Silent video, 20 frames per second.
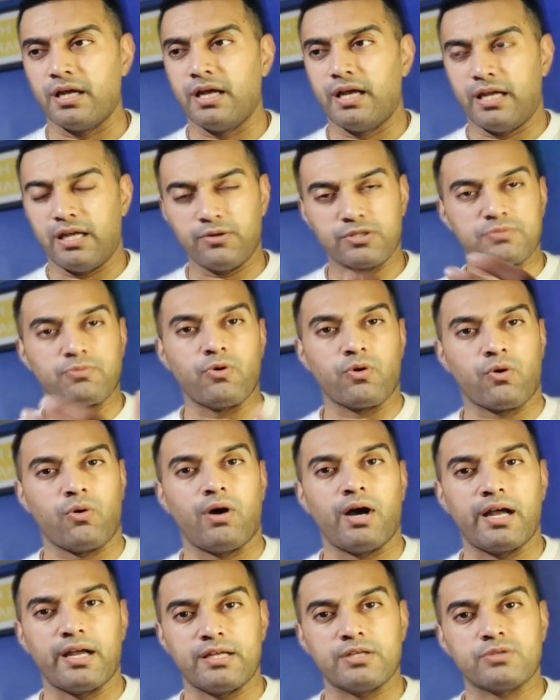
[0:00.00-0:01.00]
he was more
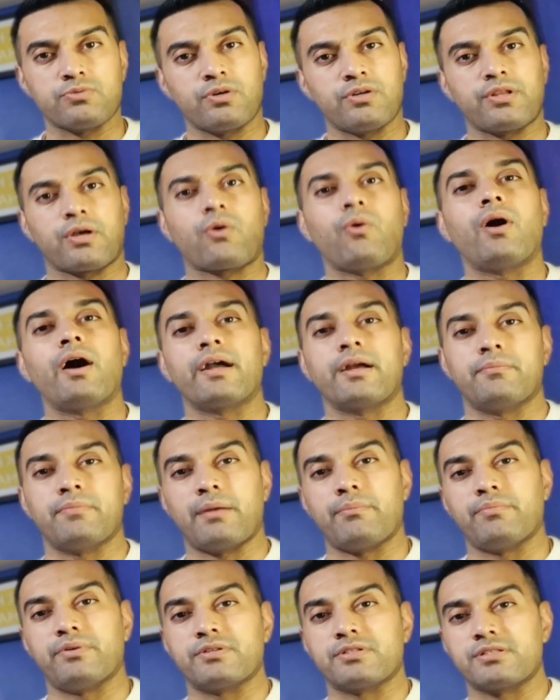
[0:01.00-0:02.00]
quiet. He was one of the quiet
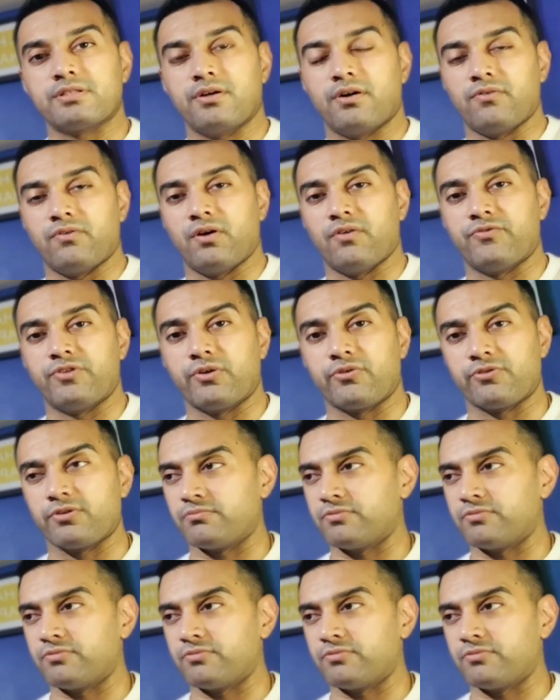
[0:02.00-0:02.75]
members of, of the group.